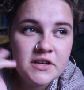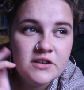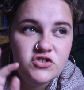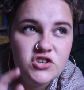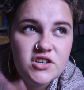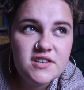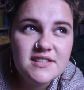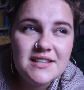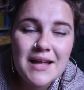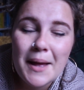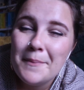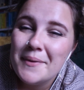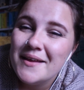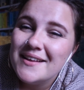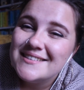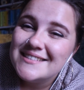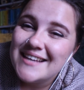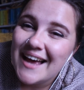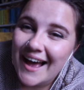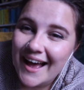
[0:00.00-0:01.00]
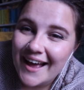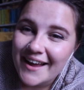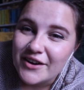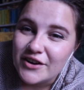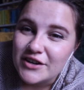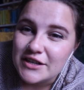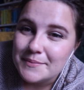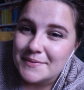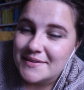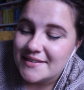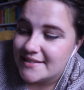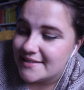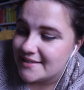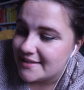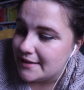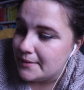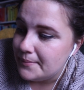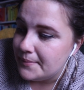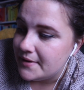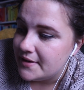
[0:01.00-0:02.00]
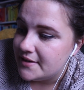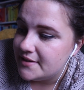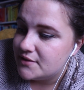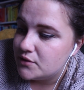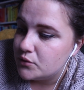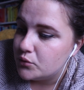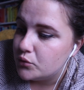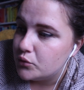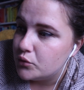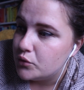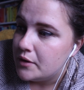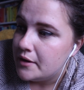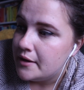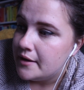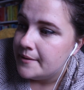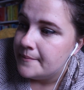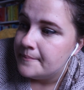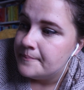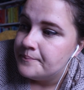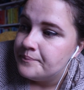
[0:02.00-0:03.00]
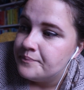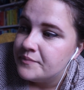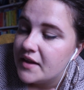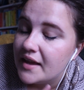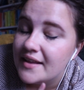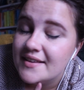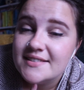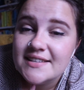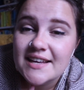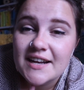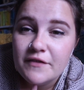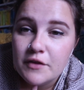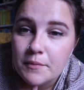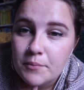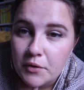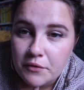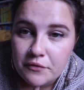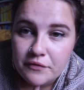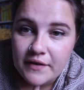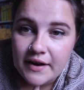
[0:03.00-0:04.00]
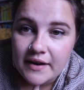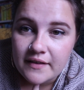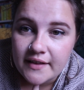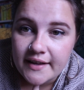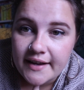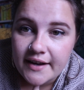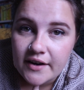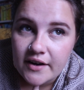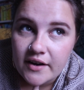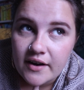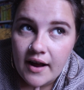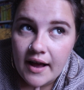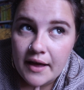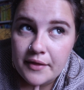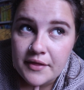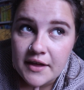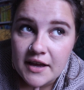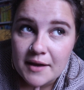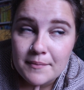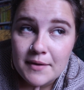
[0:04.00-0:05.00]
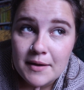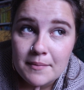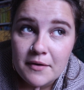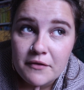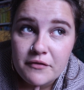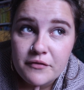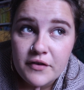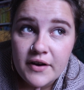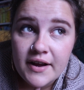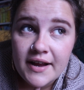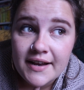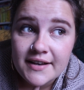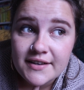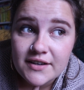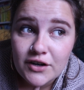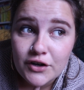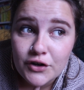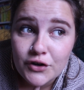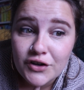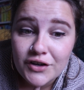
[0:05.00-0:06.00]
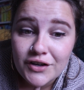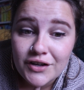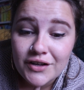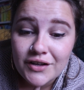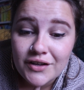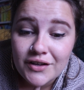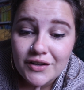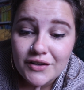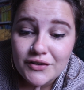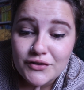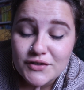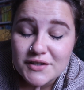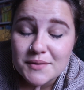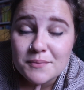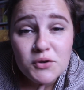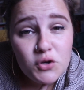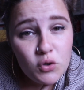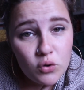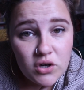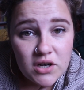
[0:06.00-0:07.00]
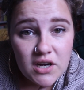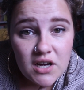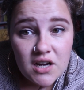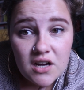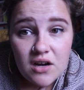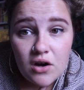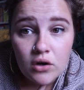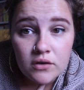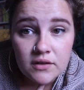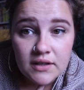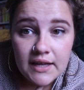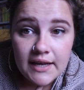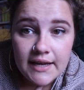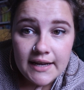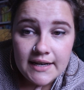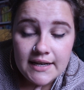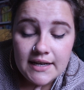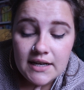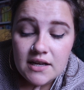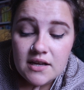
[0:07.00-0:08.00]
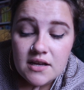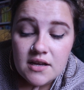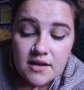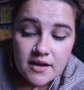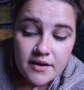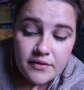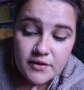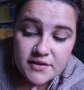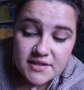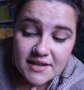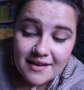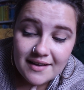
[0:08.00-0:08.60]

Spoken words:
just a bit tired, a bit sleepy. So instead of the bonfire later, I think me and my friend are gonna do some yoga online. There's a